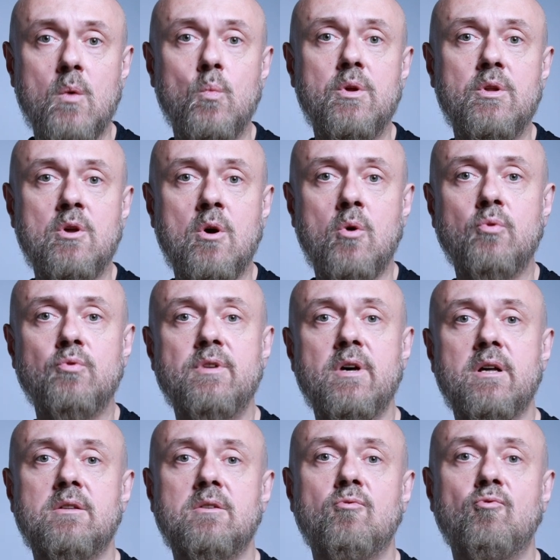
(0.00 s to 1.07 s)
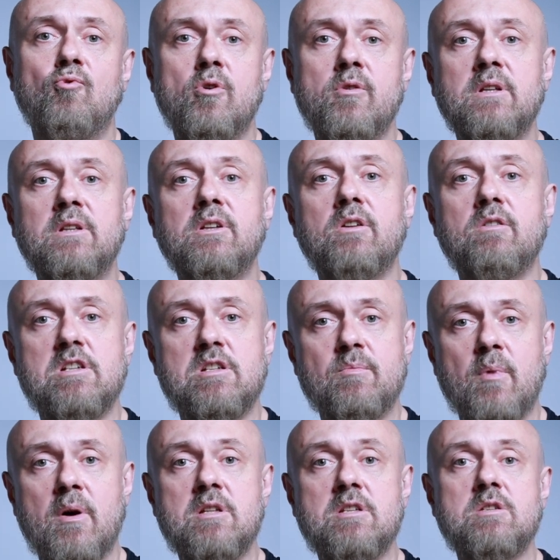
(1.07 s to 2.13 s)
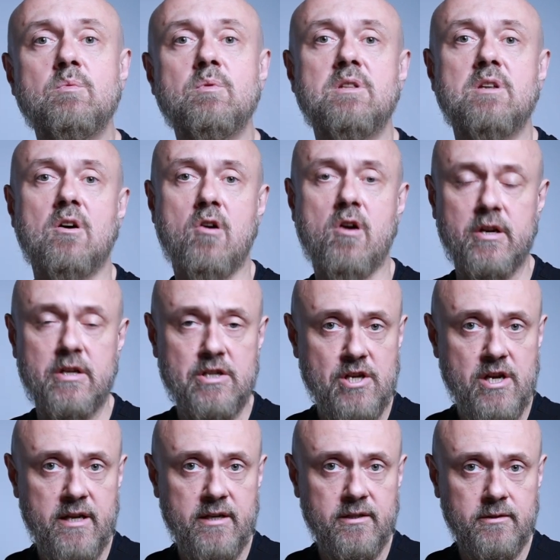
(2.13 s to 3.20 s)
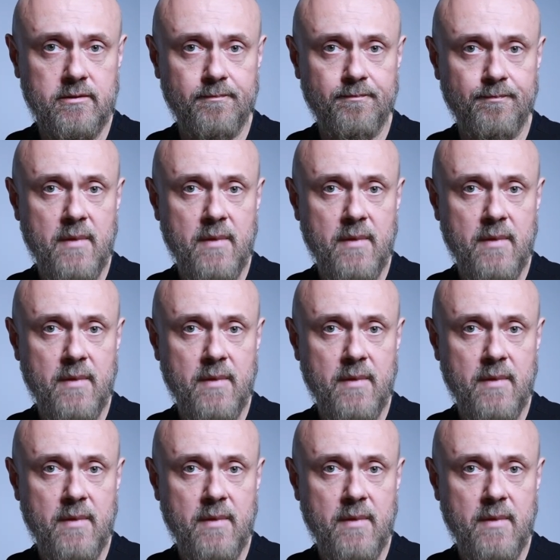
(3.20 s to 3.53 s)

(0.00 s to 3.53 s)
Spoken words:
we know that forehead corresponds with the heart channel.